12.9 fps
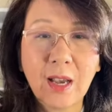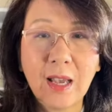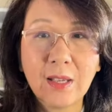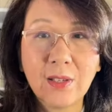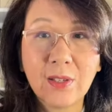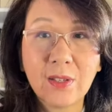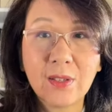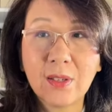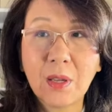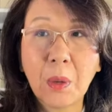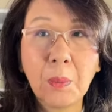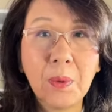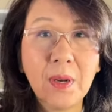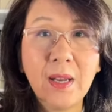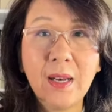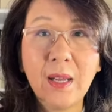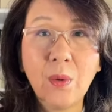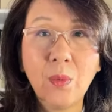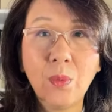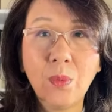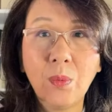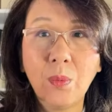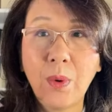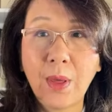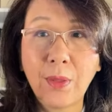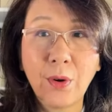has completely
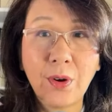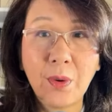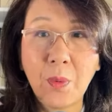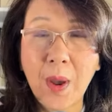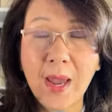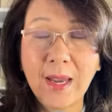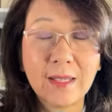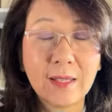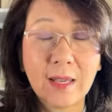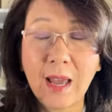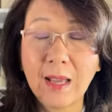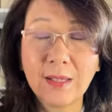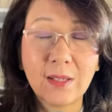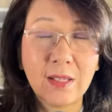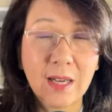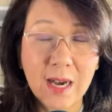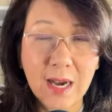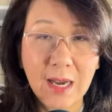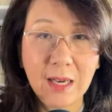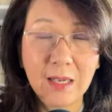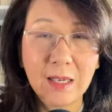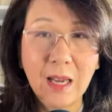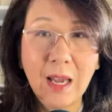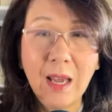weathered away. It has died.